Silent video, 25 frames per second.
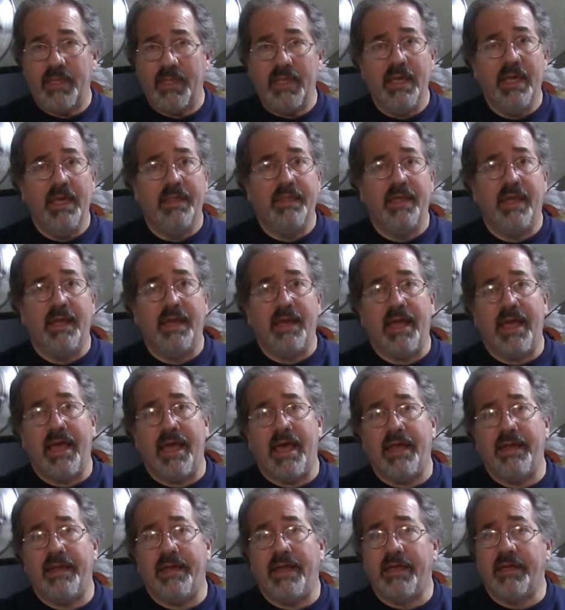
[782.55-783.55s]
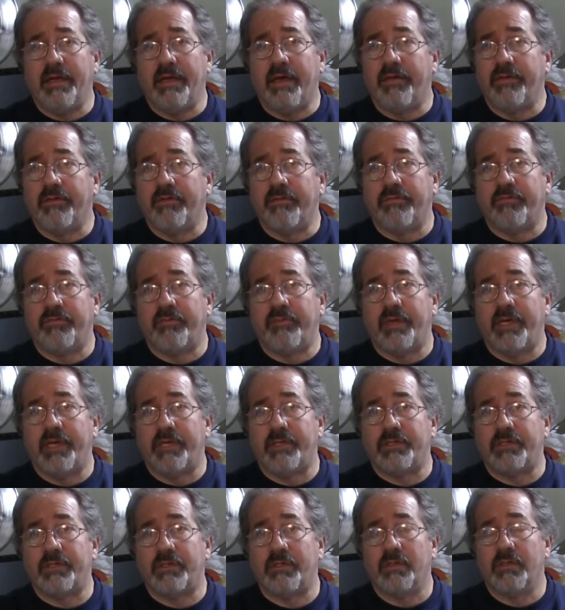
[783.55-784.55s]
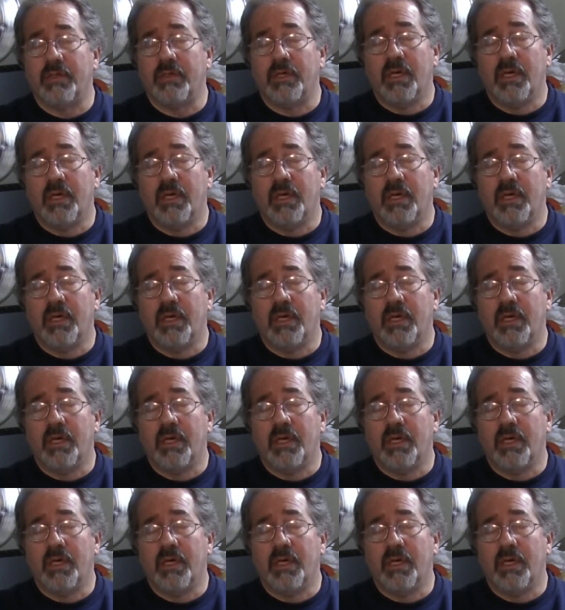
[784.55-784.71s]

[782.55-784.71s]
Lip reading: and then add any other information